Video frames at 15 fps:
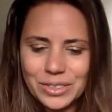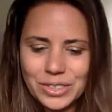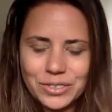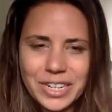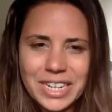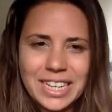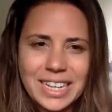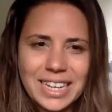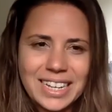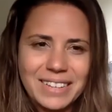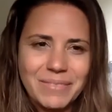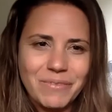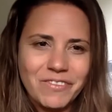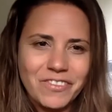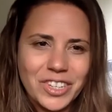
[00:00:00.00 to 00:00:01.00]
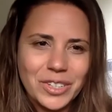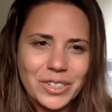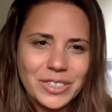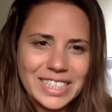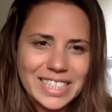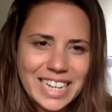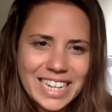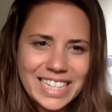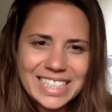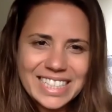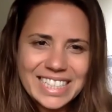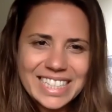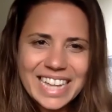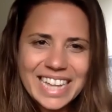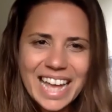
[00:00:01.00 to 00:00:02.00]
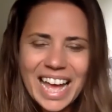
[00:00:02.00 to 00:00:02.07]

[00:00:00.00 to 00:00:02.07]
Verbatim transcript: Joringa fuel station.